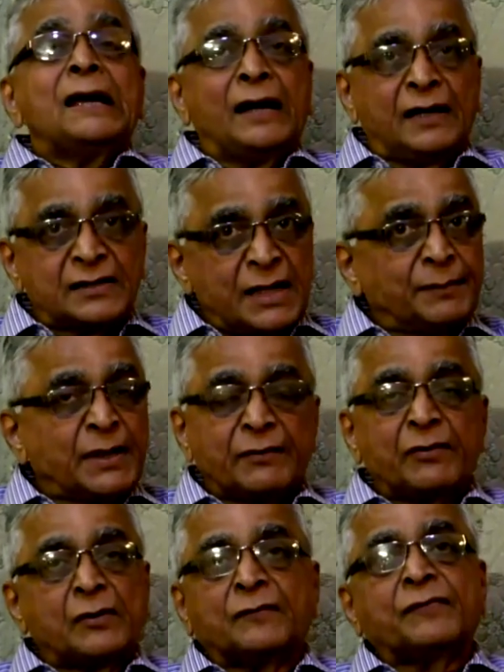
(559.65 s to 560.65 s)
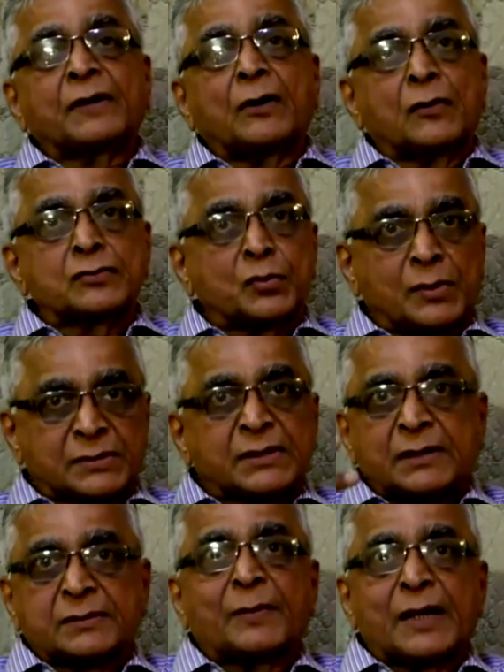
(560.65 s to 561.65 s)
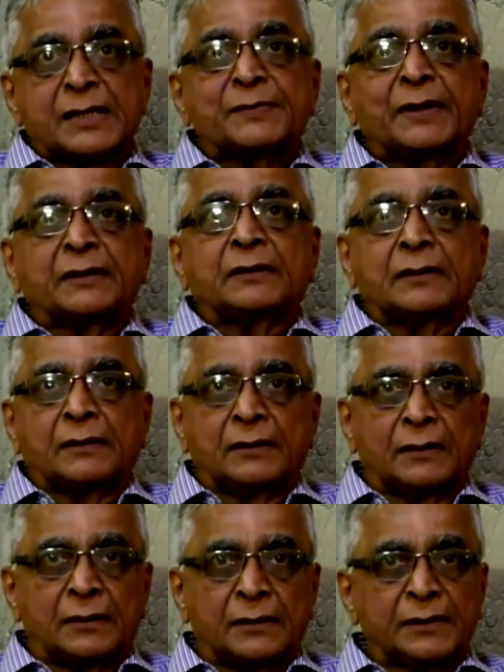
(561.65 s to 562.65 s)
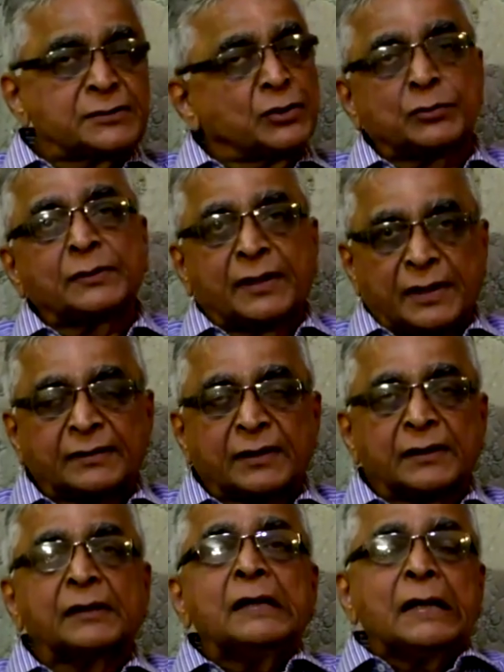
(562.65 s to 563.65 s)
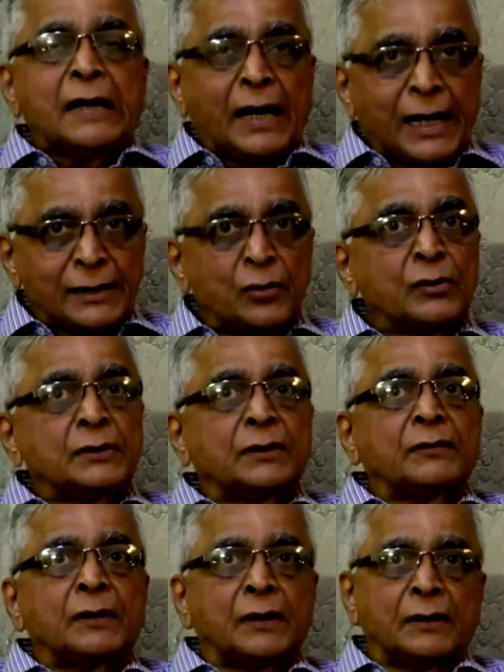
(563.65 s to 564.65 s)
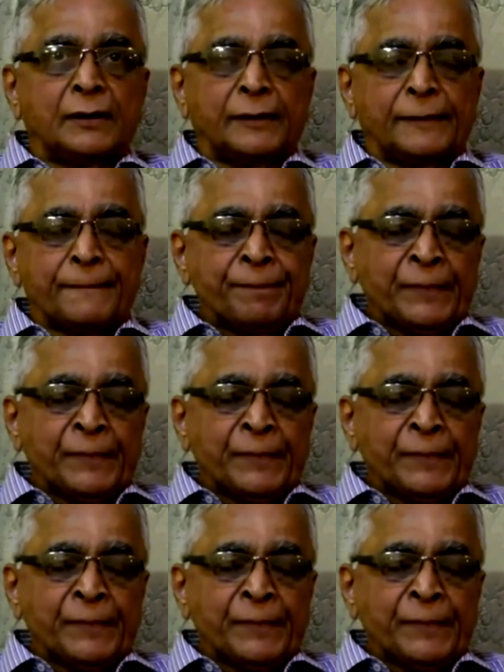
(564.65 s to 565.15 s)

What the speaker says: At the same time, we are not forgotten students. As a management institute director, I know the